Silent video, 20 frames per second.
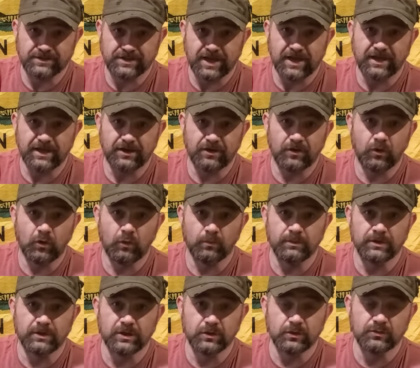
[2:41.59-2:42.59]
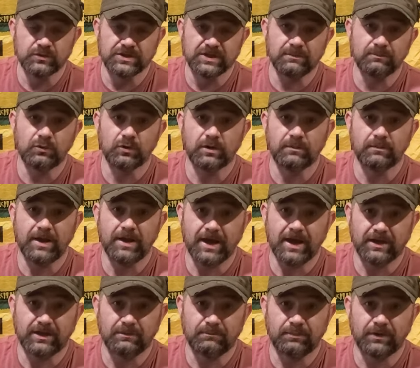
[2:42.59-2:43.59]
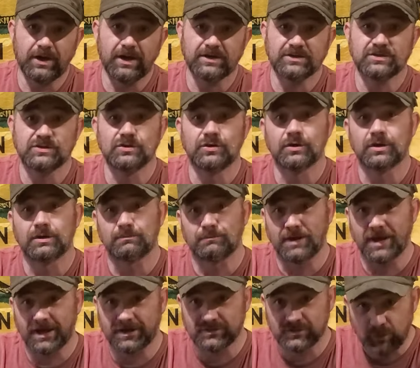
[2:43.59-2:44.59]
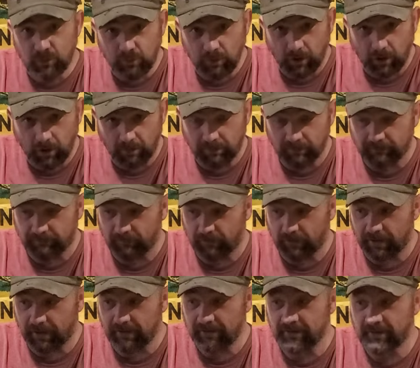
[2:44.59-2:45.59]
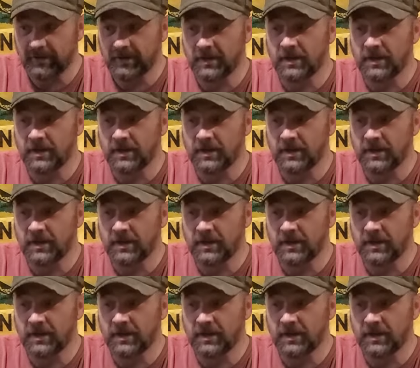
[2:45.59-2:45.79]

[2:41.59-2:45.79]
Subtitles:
taken it home, used it, put it back in the box, took it back to Harbor Freight,